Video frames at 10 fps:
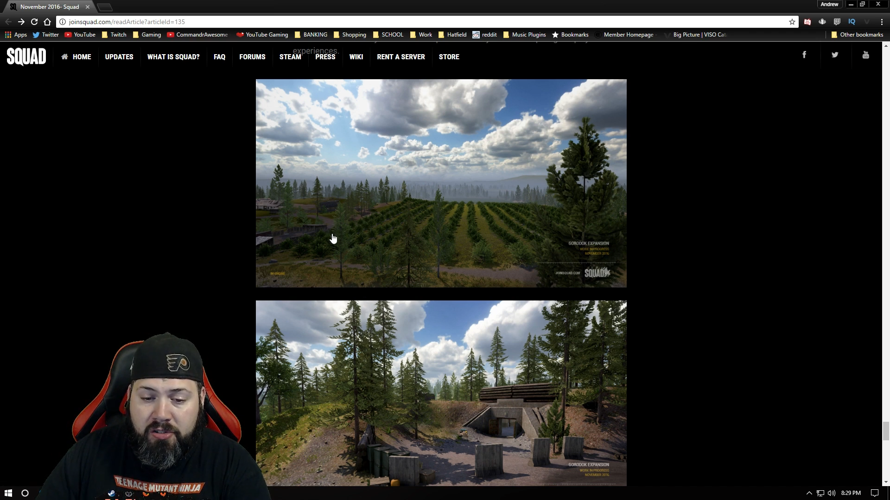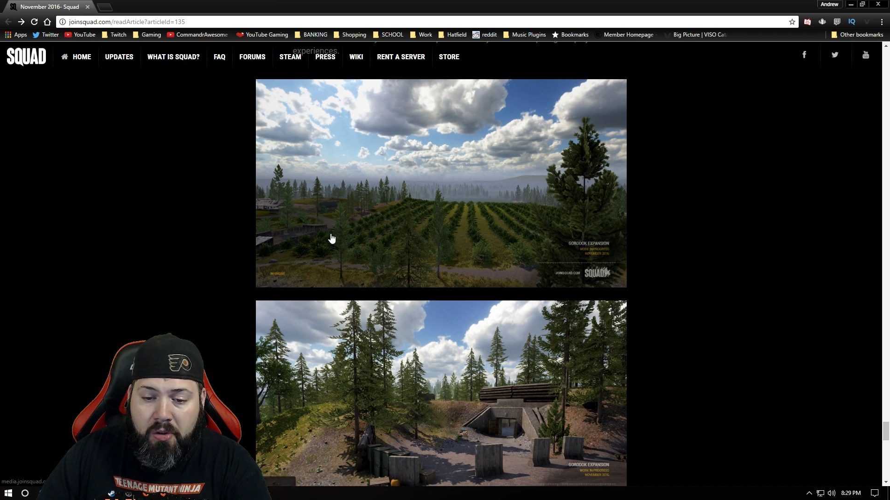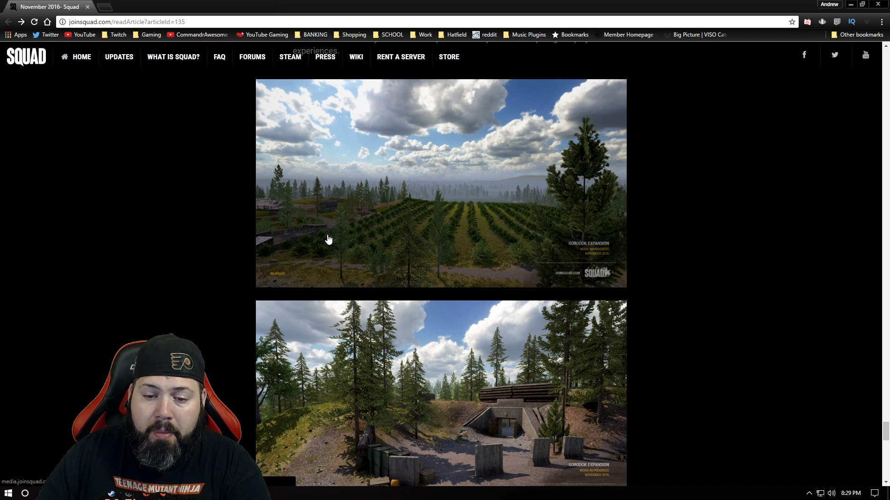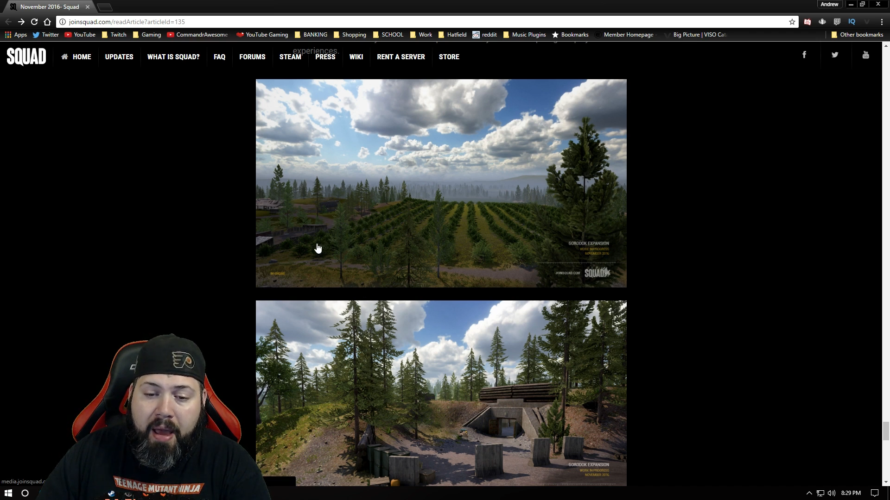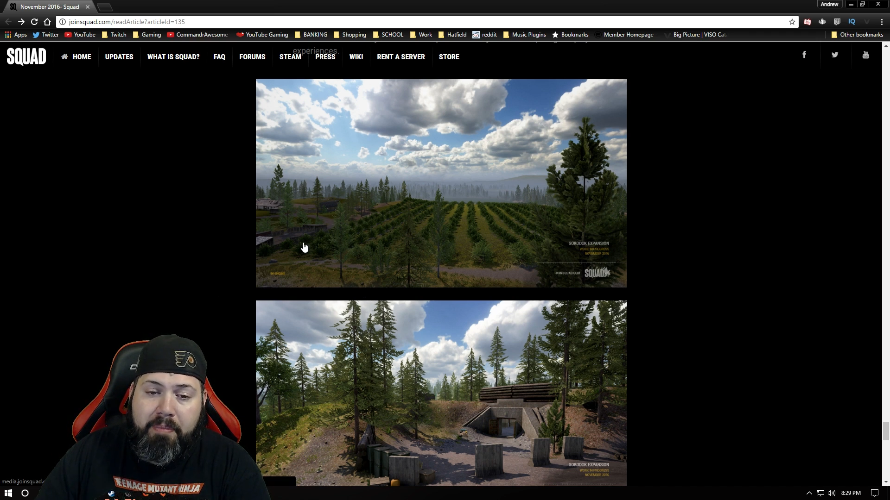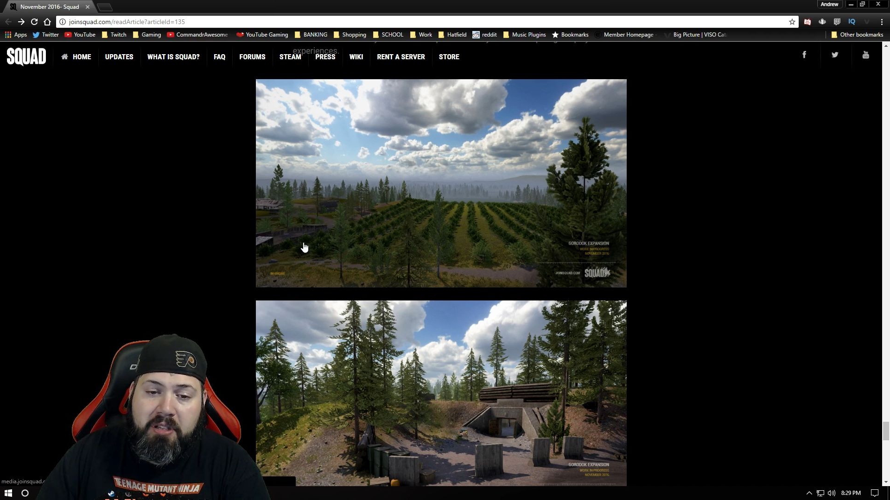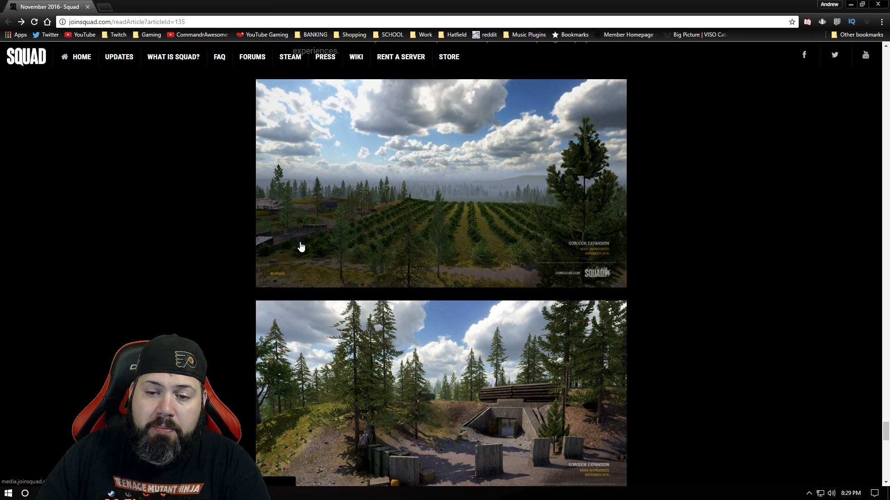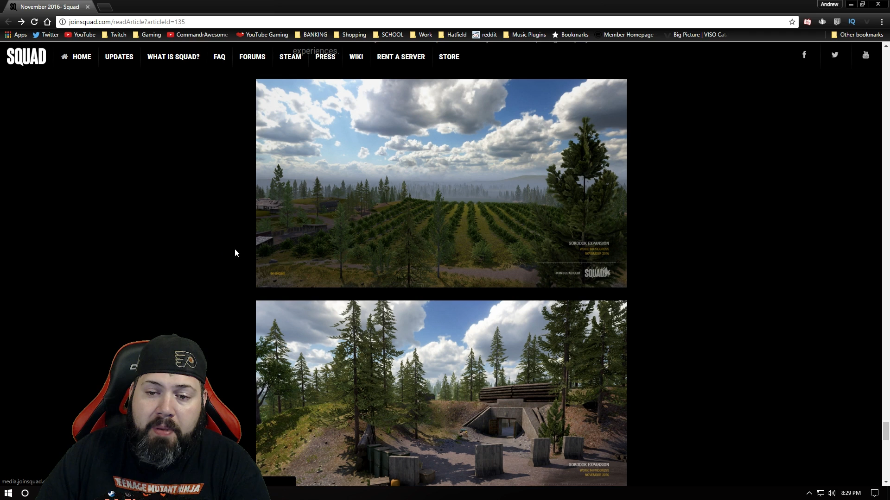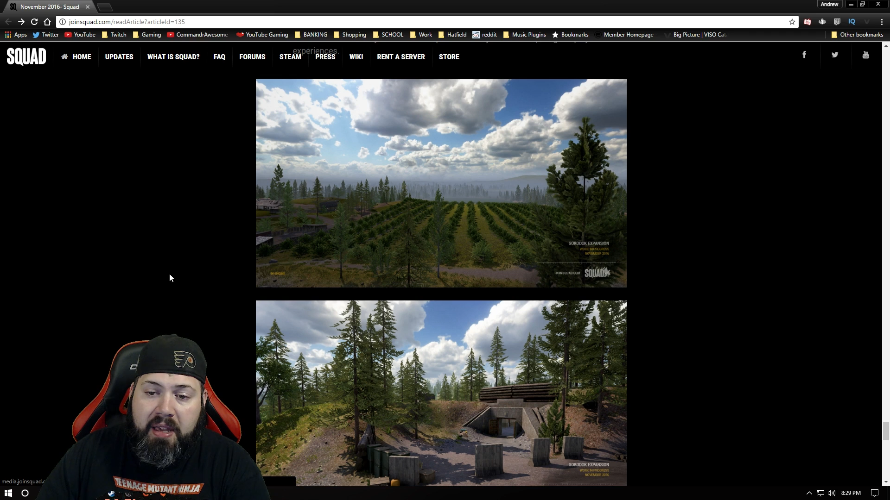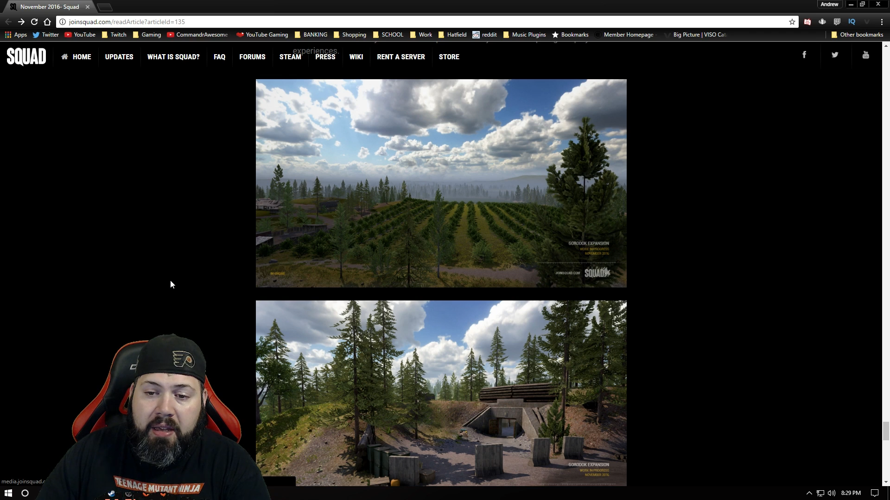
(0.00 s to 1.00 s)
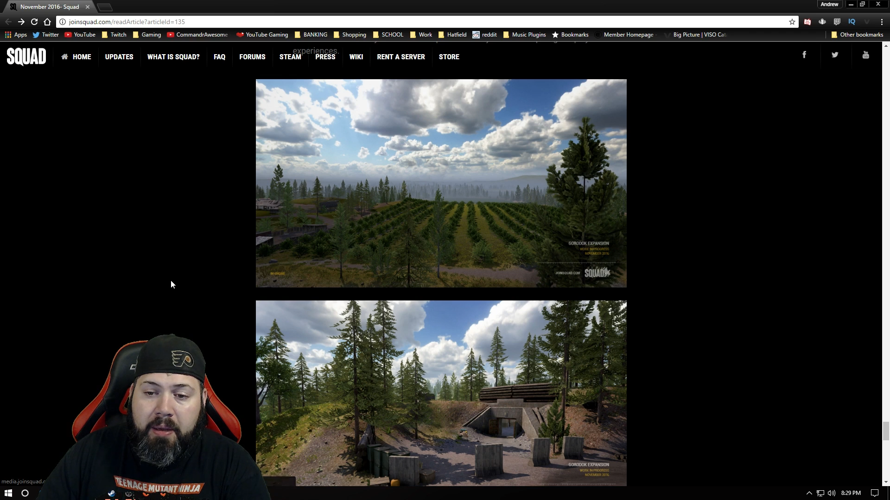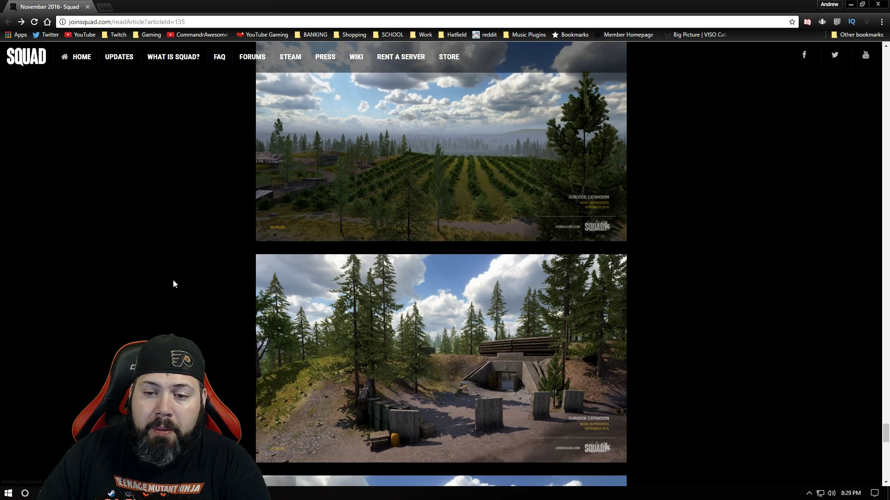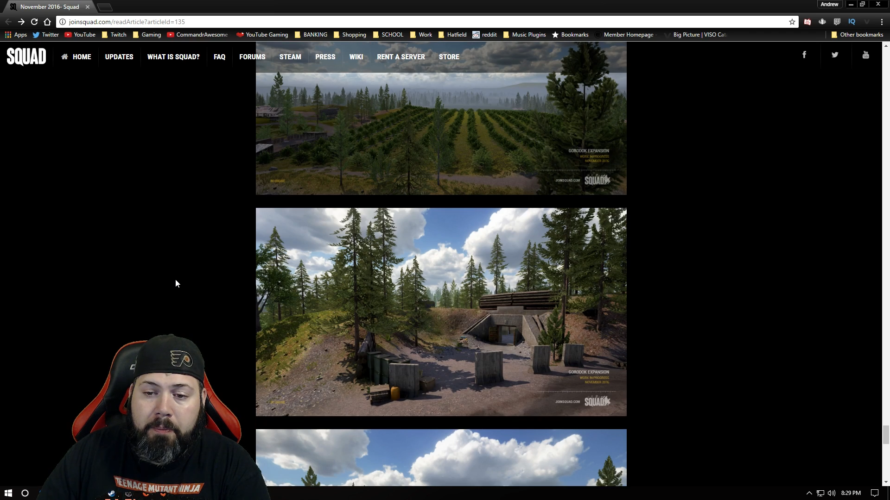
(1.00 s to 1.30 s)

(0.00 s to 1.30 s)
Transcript: for a map this big?